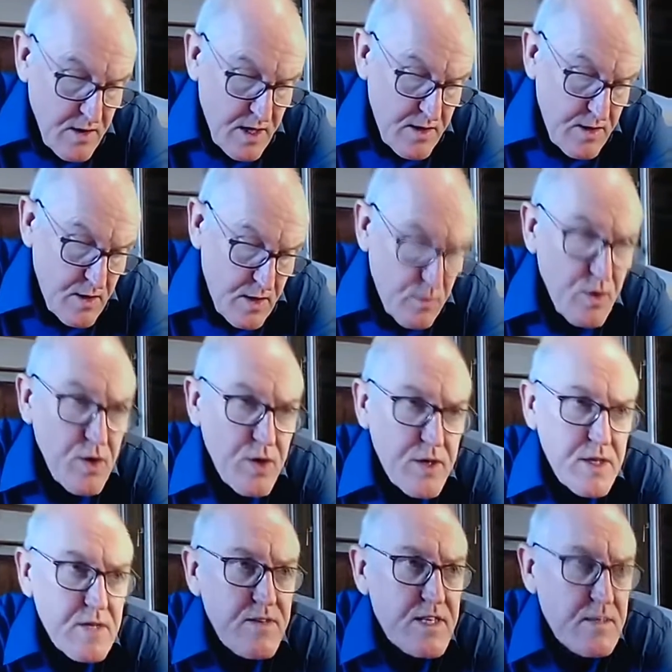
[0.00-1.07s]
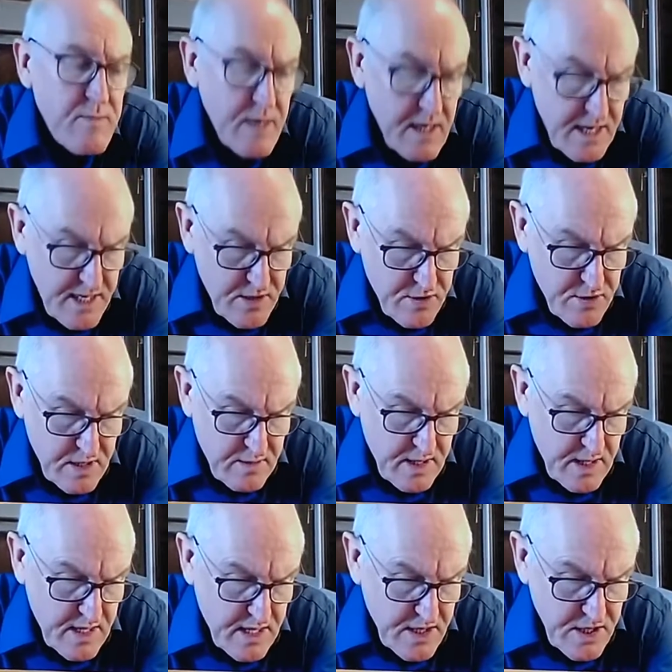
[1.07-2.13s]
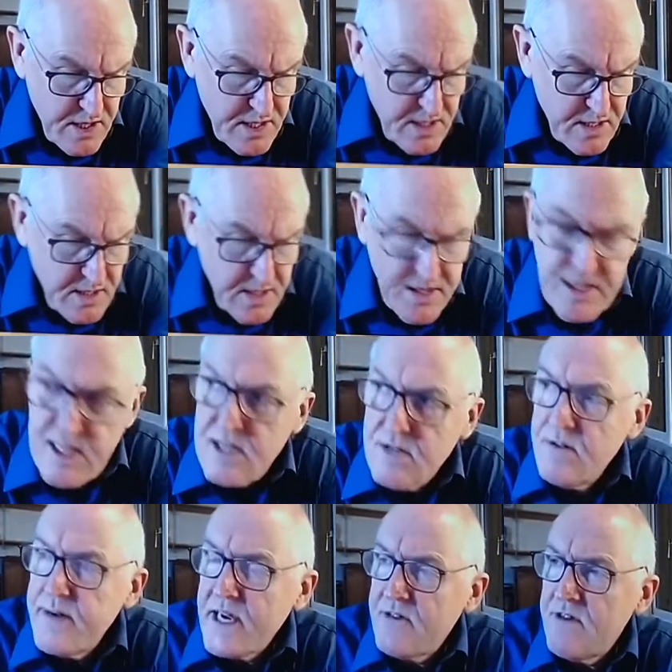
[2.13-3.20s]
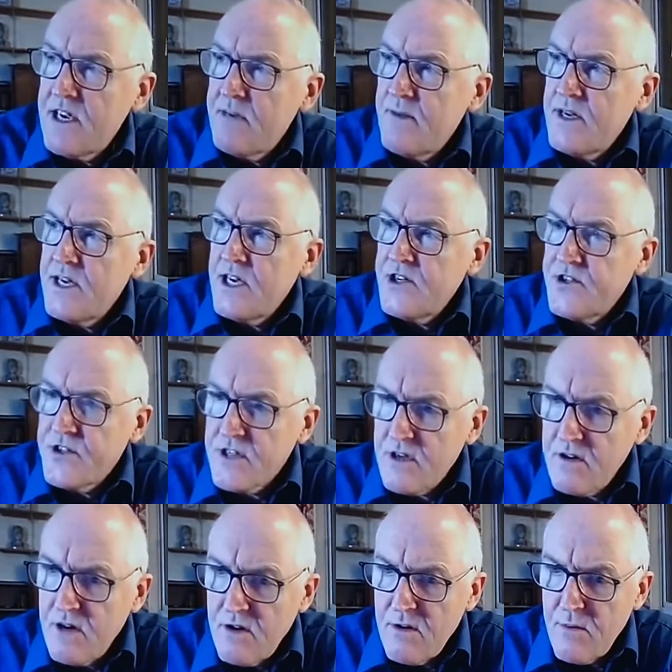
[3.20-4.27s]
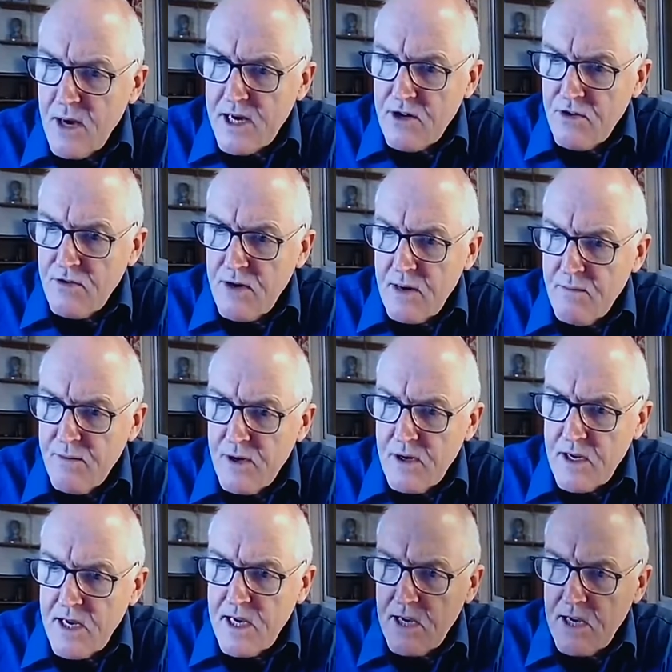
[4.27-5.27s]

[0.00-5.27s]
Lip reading: No, we'll look at the vitamin K2 in a minute, actually. I think the recommendations are a microgram per